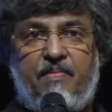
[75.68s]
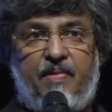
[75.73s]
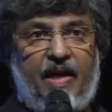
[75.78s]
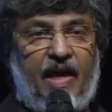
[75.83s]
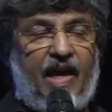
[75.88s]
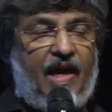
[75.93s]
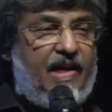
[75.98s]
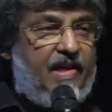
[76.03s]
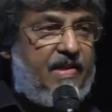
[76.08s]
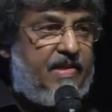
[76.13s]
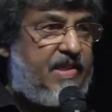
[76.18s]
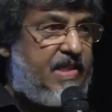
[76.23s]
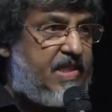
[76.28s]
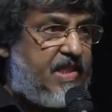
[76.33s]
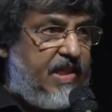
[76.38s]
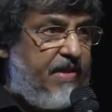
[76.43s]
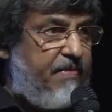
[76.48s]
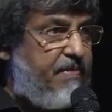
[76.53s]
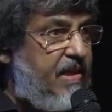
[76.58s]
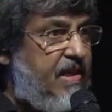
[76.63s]
behind this
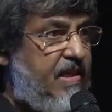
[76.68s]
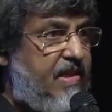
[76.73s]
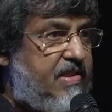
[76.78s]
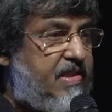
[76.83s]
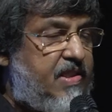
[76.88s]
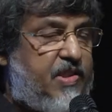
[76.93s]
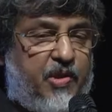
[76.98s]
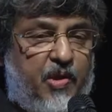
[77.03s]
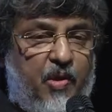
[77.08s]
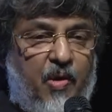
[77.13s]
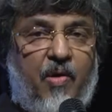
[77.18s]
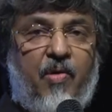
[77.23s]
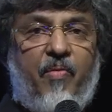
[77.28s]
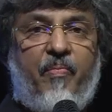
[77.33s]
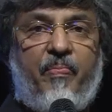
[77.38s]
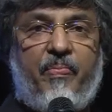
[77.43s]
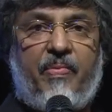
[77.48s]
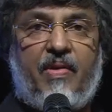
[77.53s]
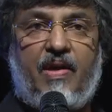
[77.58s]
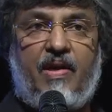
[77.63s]
evening's
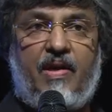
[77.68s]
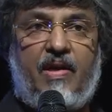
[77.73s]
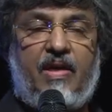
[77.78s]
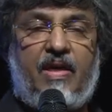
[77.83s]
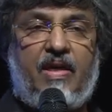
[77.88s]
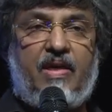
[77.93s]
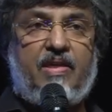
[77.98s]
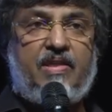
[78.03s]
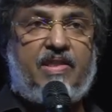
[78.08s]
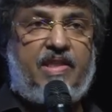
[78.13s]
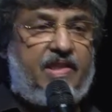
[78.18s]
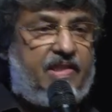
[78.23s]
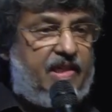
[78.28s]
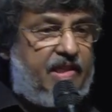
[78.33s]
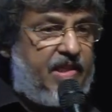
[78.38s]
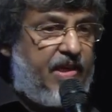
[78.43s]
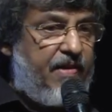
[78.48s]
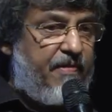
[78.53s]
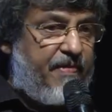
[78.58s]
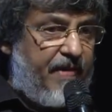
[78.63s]
show. She's a
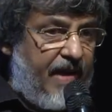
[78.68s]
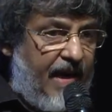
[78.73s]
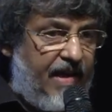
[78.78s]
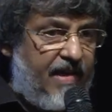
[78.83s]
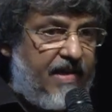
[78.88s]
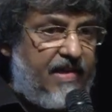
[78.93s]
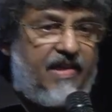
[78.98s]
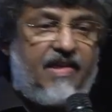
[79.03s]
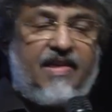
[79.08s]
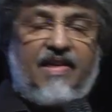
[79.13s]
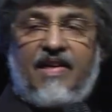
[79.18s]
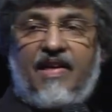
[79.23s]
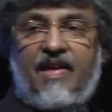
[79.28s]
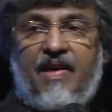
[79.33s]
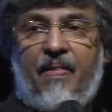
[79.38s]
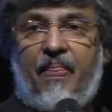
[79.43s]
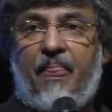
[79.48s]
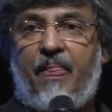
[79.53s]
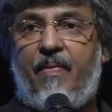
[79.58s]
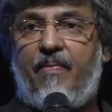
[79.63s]
dear friend.
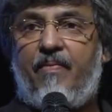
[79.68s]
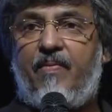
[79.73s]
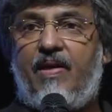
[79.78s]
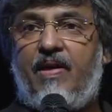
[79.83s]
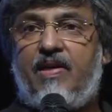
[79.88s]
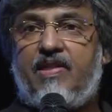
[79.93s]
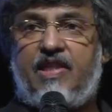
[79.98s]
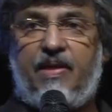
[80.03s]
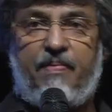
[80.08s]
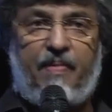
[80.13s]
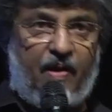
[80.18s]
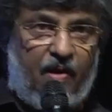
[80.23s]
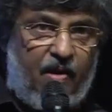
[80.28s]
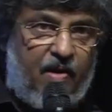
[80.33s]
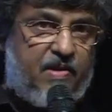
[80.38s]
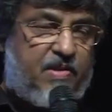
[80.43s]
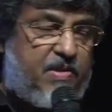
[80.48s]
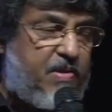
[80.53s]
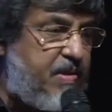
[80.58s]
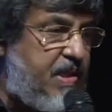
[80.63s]
She
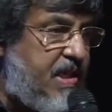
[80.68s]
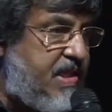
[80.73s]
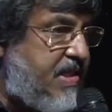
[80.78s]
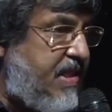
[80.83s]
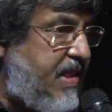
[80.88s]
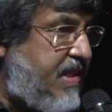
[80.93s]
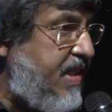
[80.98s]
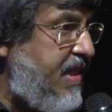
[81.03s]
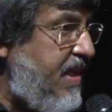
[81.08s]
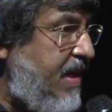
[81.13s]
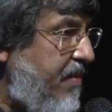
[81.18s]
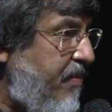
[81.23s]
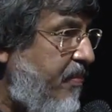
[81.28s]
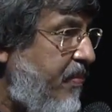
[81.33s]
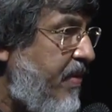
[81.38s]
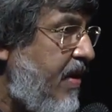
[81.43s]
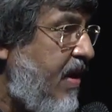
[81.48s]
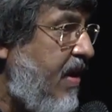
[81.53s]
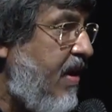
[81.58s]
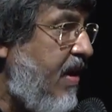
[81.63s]
belongs to this city.
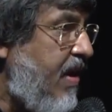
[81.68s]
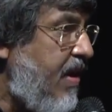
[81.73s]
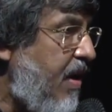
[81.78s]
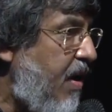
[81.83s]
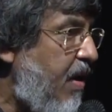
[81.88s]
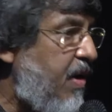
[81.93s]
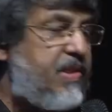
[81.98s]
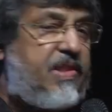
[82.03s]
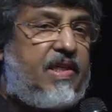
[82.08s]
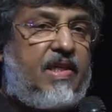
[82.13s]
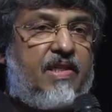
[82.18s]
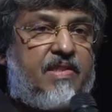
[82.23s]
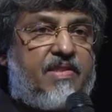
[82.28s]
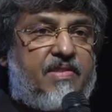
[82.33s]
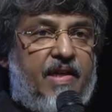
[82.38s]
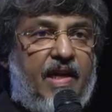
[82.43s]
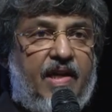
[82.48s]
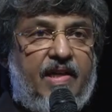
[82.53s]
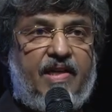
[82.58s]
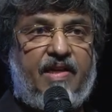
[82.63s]
Now she's
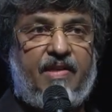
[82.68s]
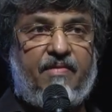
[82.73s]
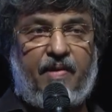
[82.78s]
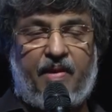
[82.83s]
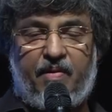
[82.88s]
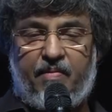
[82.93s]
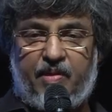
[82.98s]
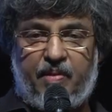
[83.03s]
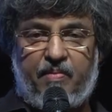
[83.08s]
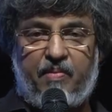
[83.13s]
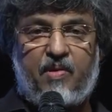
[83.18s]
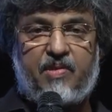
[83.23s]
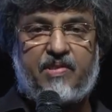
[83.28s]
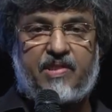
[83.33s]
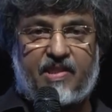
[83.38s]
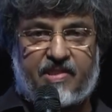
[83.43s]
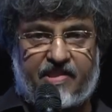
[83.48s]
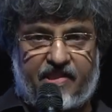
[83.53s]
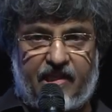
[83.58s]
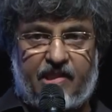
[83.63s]
running one of the most
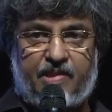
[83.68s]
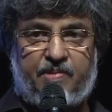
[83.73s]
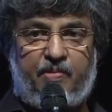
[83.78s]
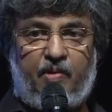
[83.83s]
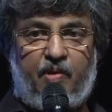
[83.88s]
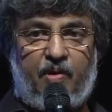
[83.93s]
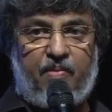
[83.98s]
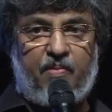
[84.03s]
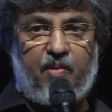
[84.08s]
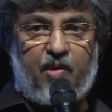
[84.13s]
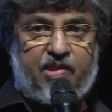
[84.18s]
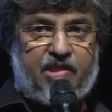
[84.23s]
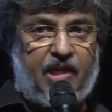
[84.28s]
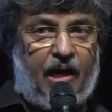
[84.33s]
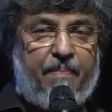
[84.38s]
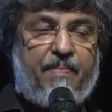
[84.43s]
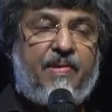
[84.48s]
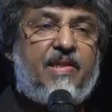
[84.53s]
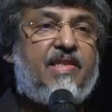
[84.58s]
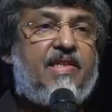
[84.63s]
successful, most
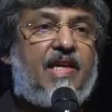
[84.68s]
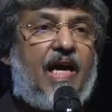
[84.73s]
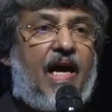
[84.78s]
happening